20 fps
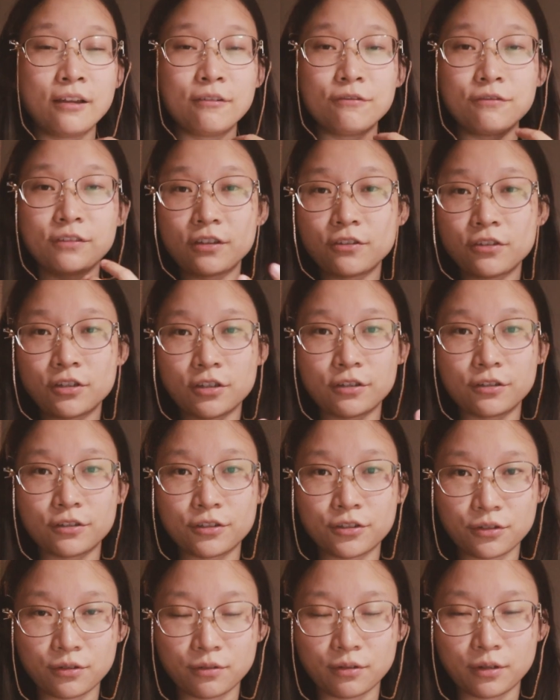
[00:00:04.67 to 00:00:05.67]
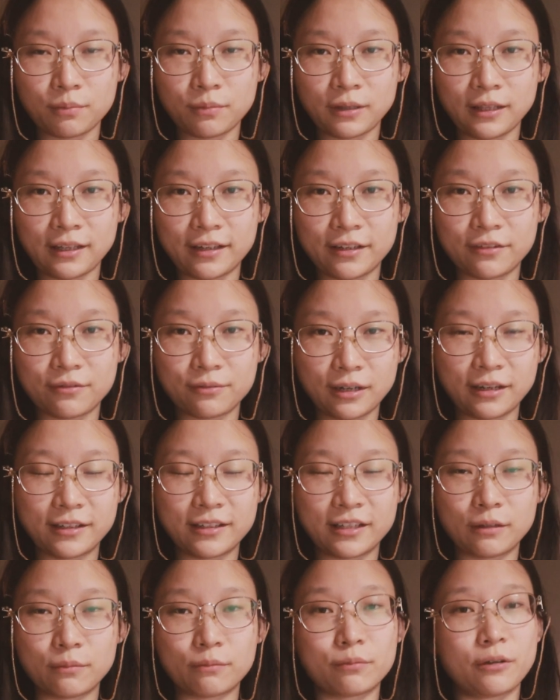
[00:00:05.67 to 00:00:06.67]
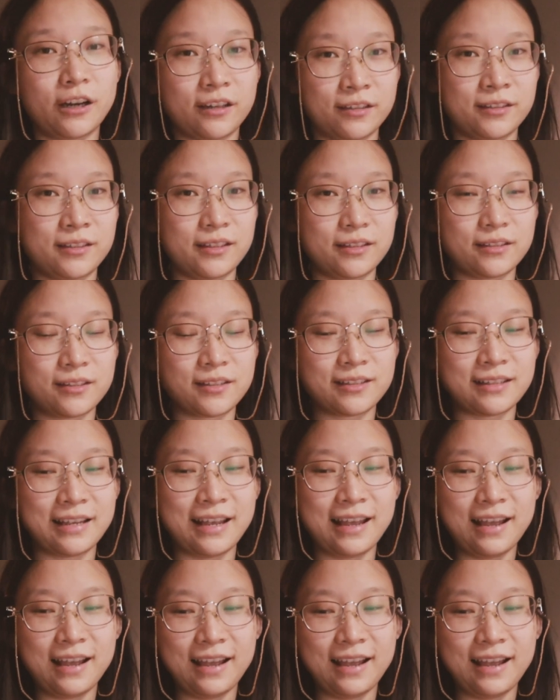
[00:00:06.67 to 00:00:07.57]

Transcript: feature screenplay writing process.